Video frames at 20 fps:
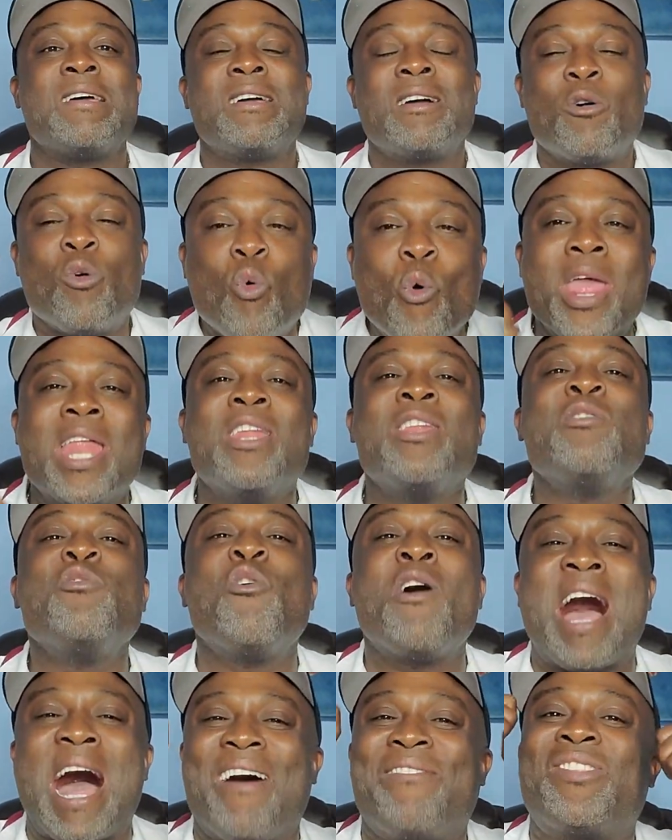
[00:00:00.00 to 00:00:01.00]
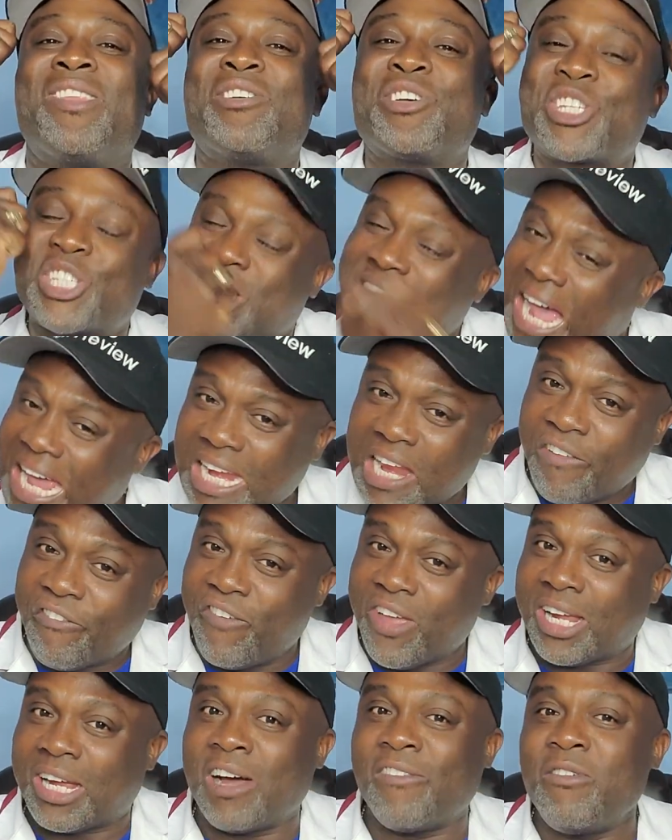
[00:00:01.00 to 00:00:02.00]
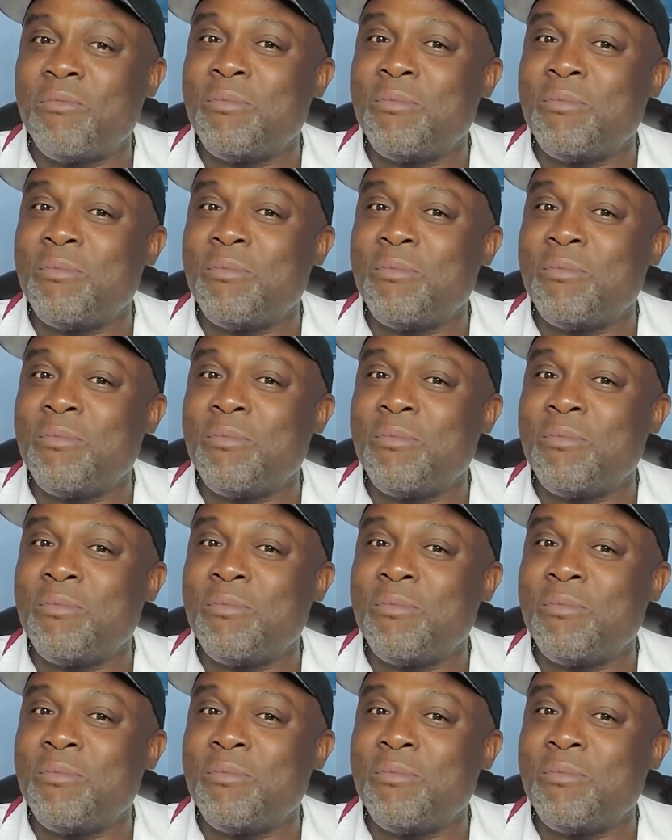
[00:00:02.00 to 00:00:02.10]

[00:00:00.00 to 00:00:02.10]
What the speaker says: When you have the side effect of the